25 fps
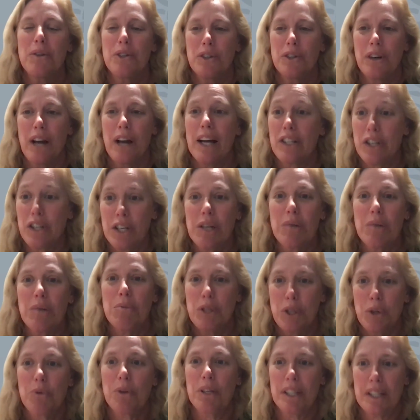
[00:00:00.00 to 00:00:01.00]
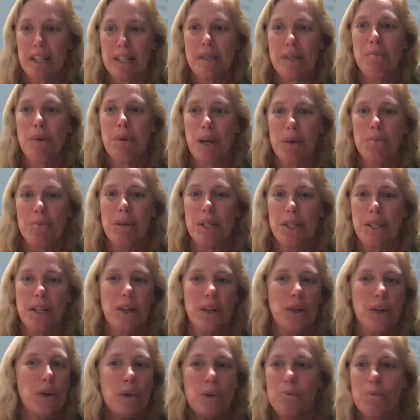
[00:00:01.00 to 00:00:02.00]
You're actually going to be doing experiments at
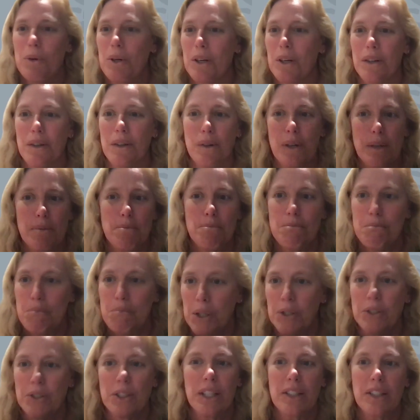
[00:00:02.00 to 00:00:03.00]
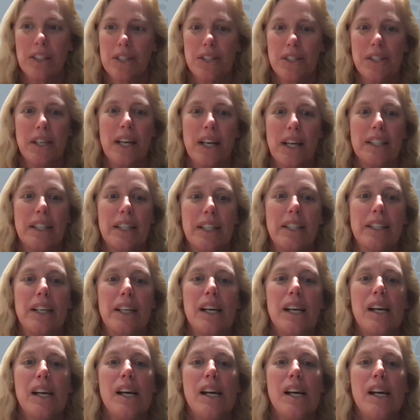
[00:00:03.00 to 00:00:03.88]
home or building or designing.